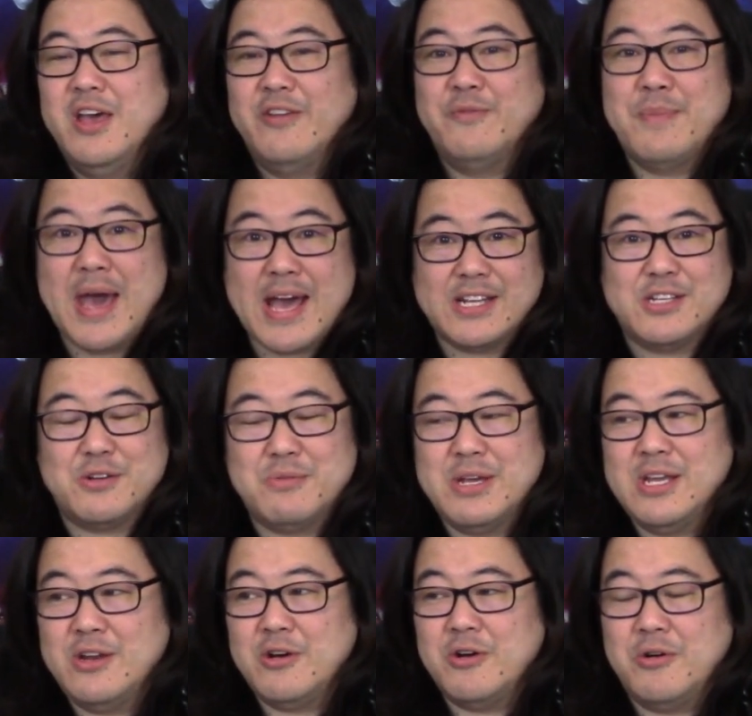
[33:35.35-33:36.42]
If
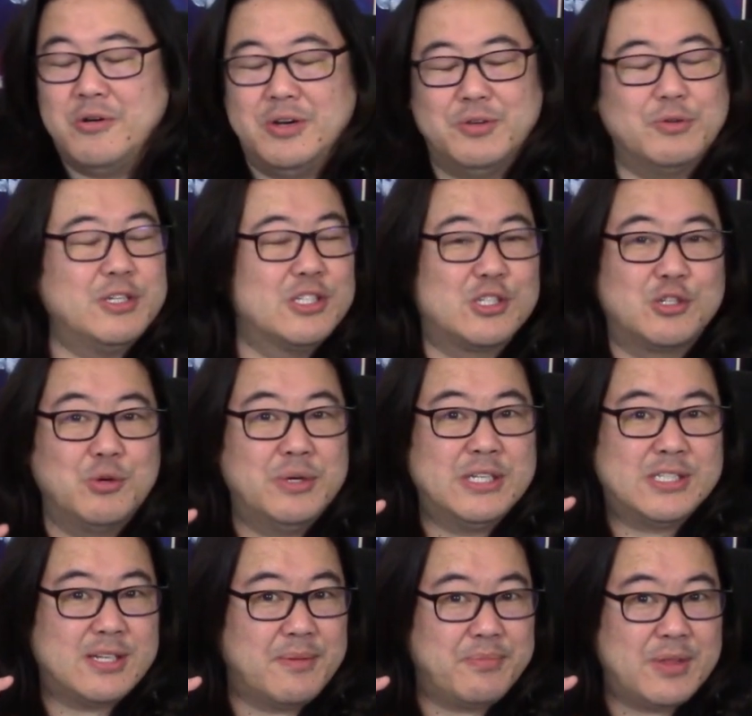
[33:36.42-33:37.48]
Matcherino is
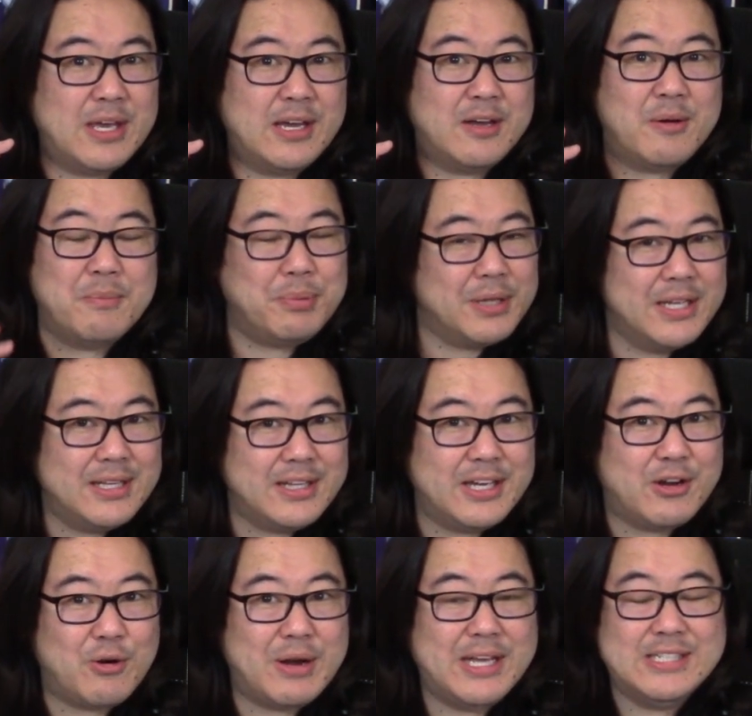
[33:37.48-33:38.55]
doing something
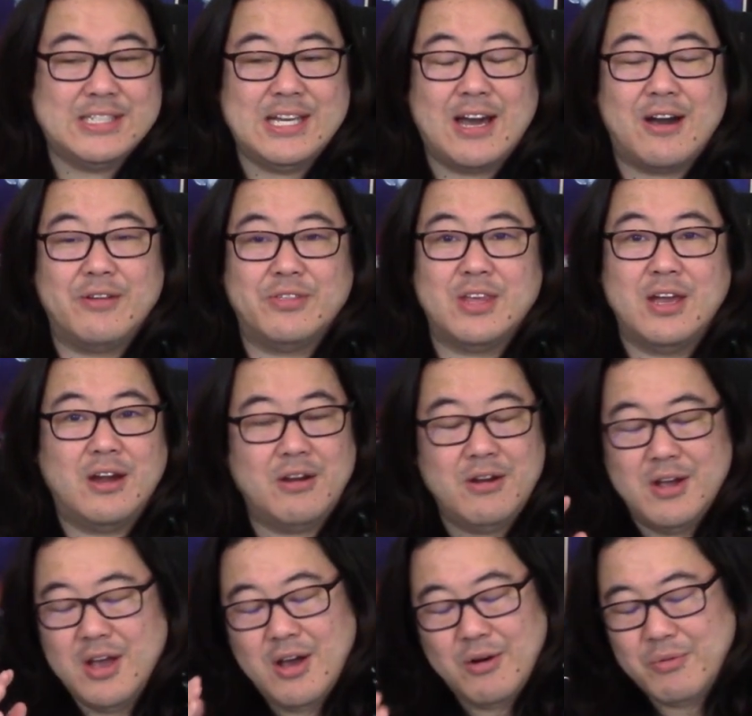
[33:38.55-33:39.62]
completely crazy out
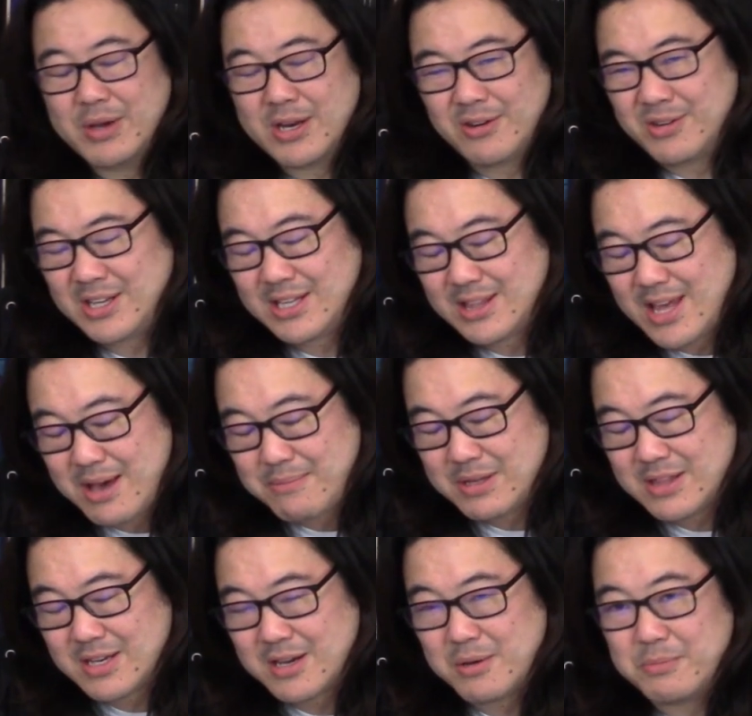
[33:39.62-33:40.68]
there, we don't need them
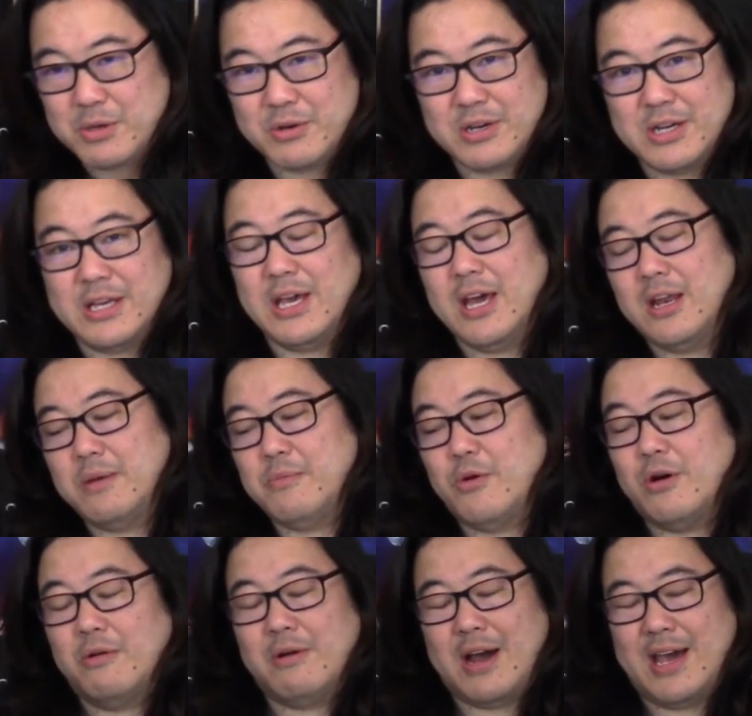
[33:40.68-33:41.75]
in the community
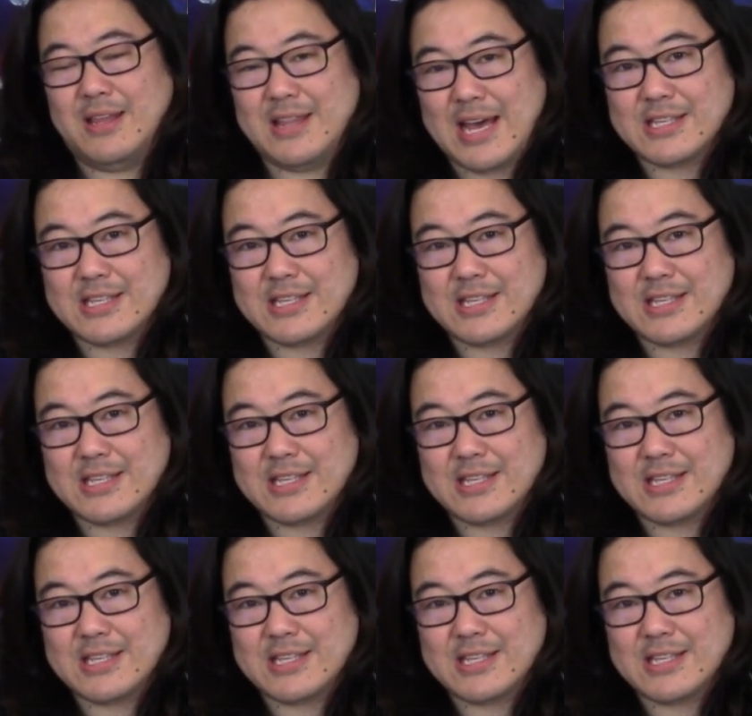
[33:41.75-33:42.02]
anymore, right?